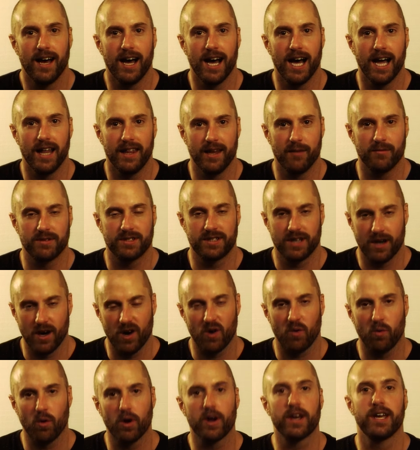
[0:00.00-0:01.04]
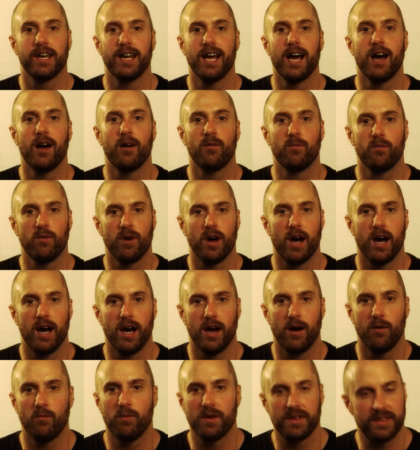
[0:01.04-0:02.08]
that was there working
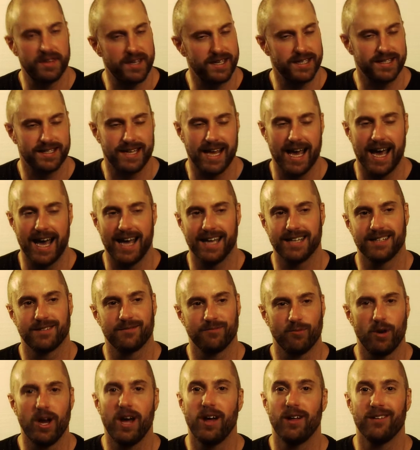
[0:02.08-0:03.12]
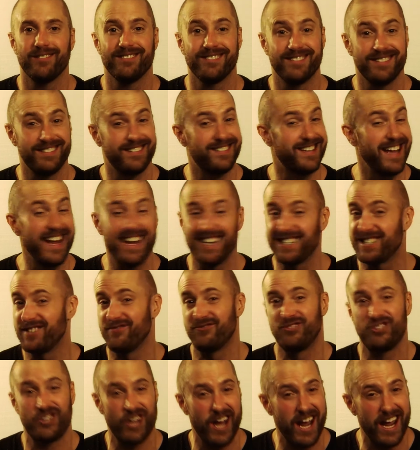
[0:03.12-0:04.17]
out with these guys. Well, days
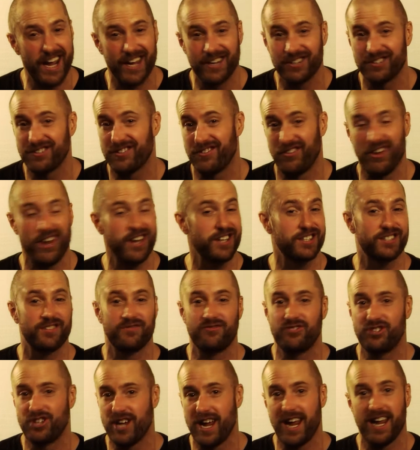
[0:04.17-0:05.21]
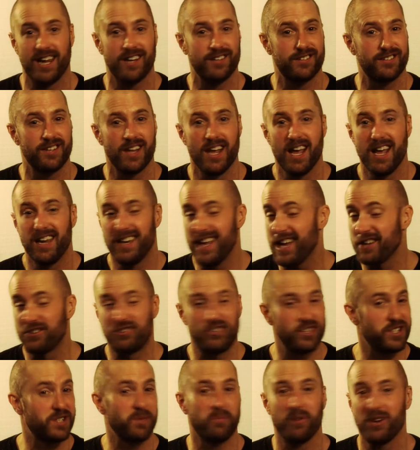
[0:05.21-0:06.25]
have changed, things have changed. Now
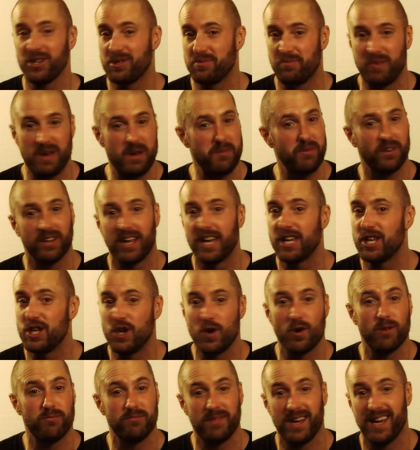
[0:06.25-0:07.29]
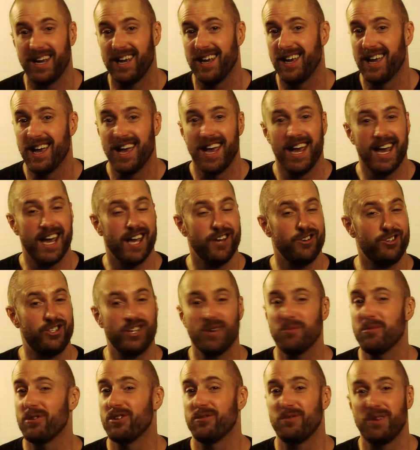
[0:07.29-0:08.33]
it's just a bunch of people like you and me, and
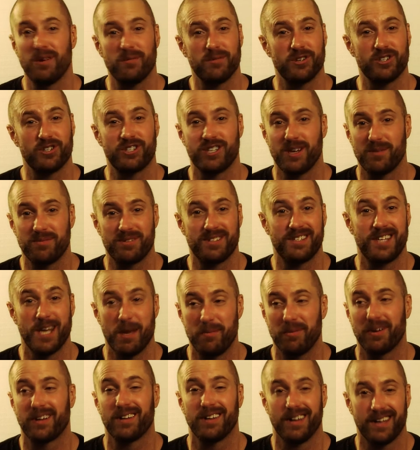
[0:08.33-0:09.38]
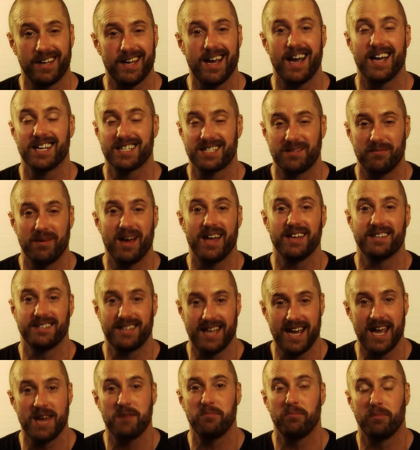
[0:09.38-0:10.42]
gym memberships typically cost about
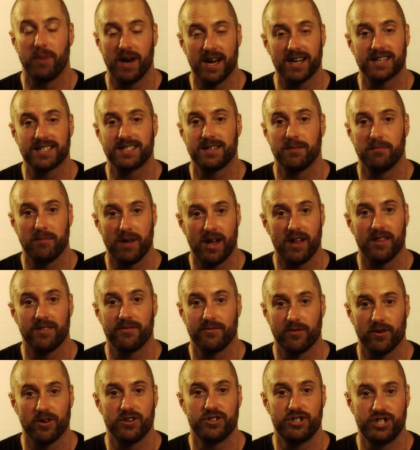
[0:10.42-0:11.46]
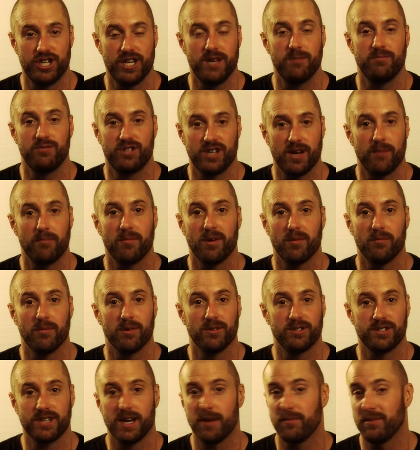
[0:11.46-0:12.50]
$10 a month for a cheap gym
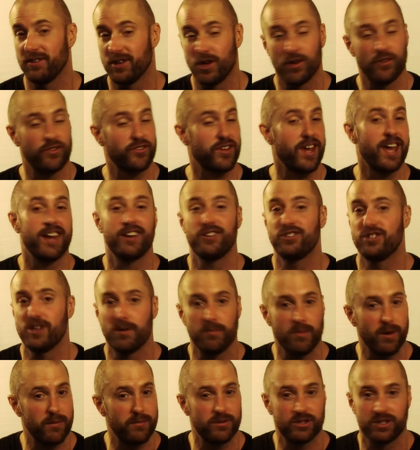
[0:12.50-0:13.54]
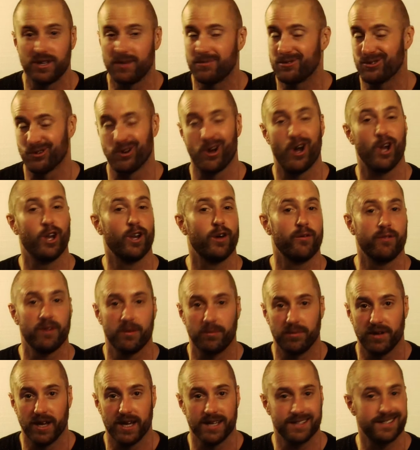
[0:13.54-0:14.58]
membership, and those kind of gym memberships are all over the
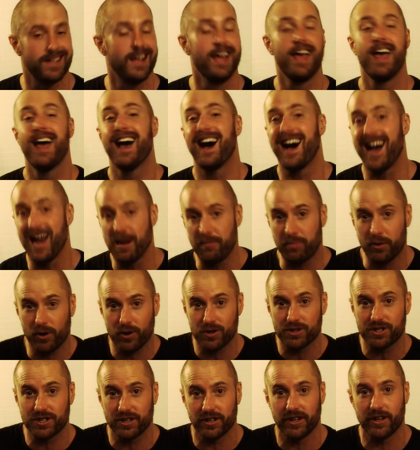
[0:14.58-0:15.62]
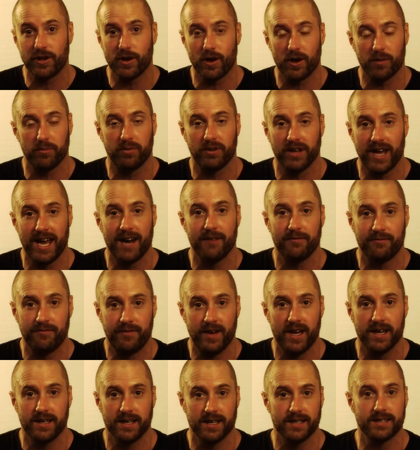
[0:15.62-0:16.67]
place. I personally go to Planet
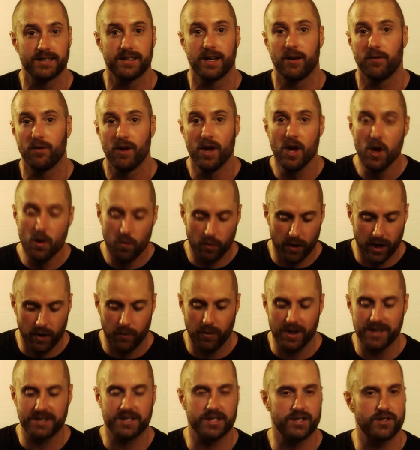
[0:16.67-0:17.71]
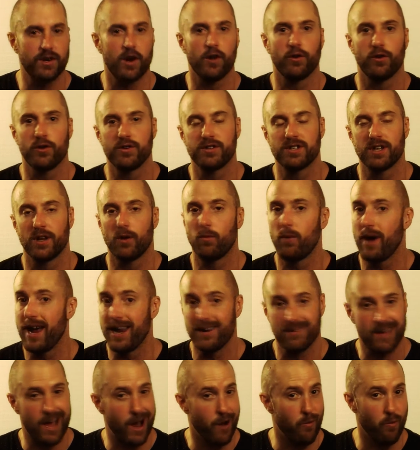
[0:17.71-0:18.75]
Fitness, and when I went to start losing the
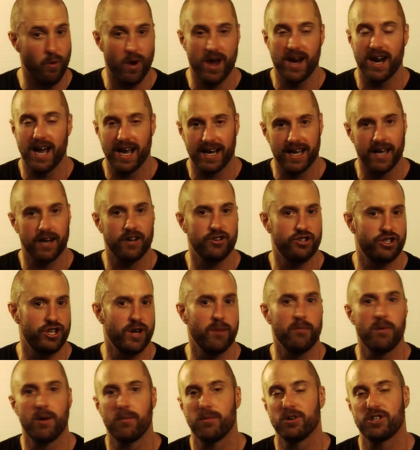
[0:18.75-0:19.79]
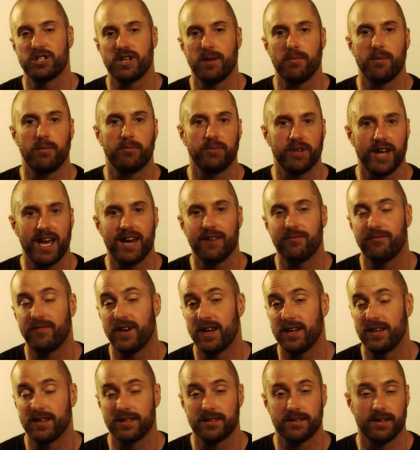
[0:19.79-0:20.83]
weight, I got a gym membership at Planet
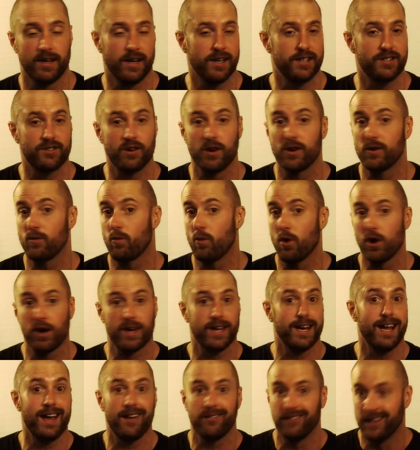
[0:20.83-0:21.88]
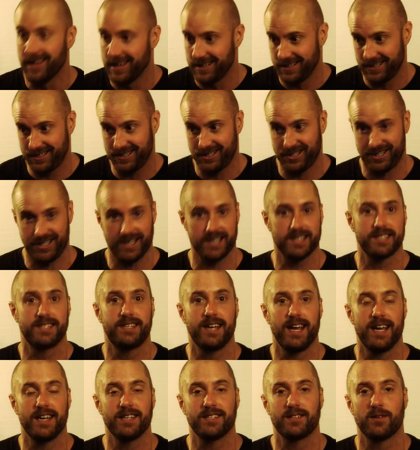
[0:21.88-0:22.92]
Fitness, and I started working out 6
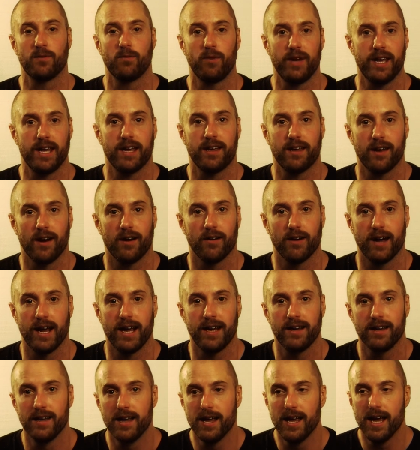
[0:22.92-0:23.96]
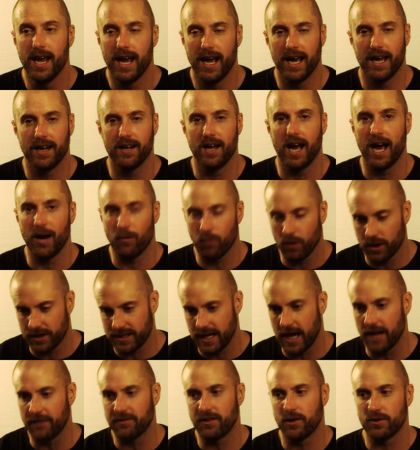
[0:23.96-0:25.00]
days a week, all right? And I
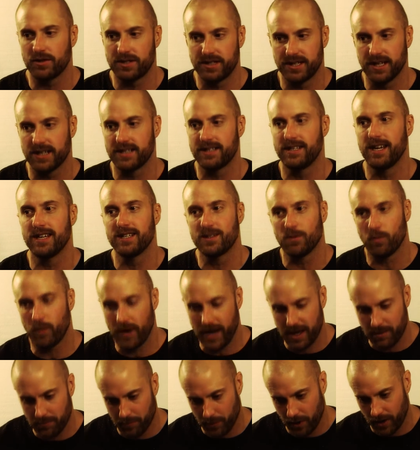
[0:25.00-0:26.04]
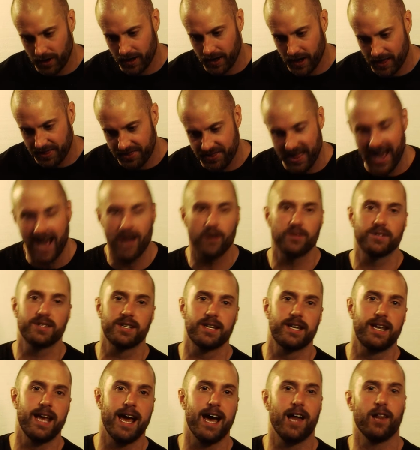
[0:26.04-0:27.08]
worked out those 6 days a week, burning
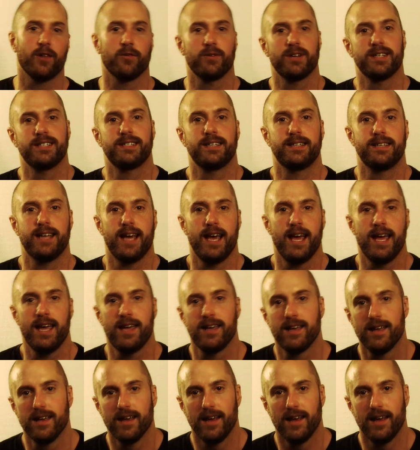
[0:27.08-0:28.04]
1,000 calories a day,